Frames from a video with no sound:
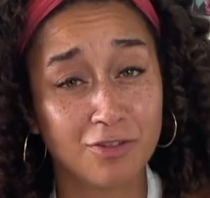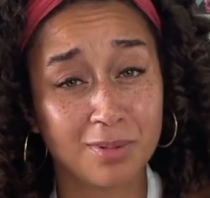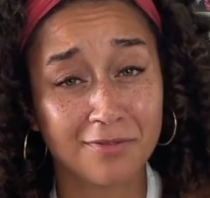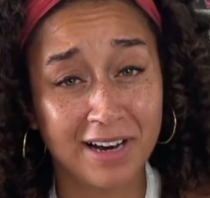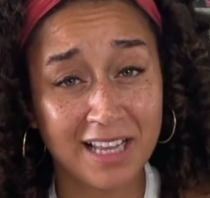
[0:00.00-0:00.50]
you've
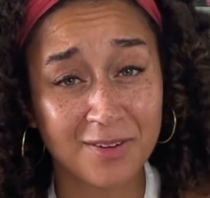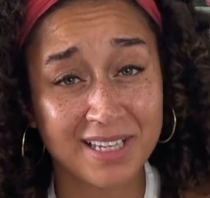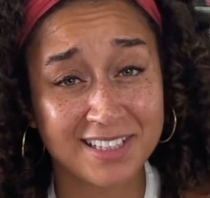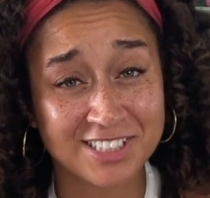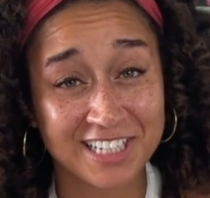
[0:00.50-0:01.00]
been
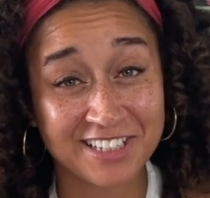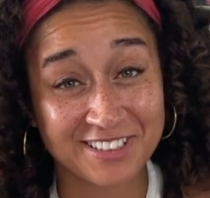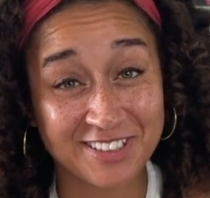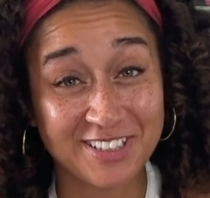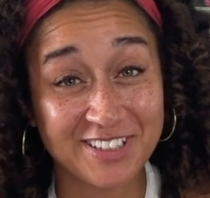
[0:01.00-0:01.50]
following the channel,
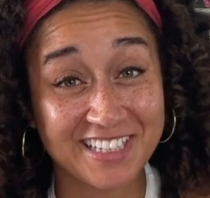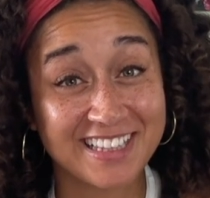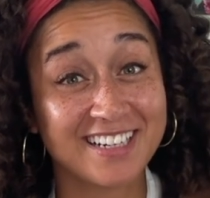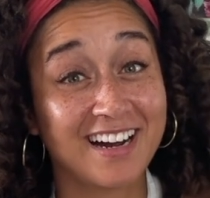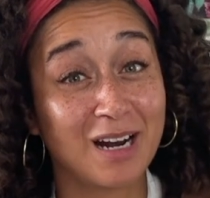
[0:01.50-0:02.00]
you know that
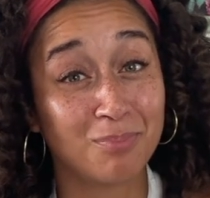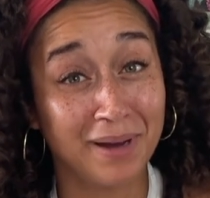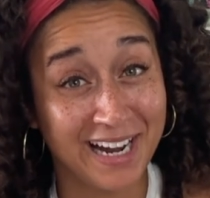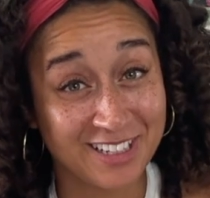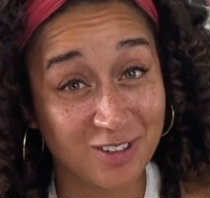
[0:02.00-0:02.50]
there are
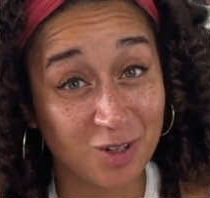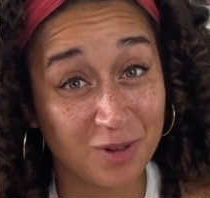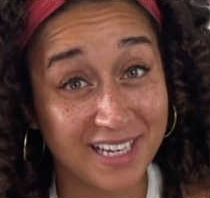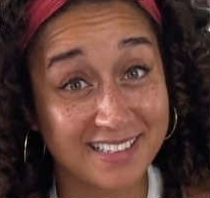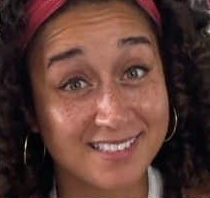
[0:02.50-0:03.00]
backdoor
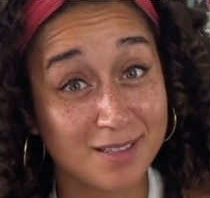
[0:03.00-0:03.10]
ways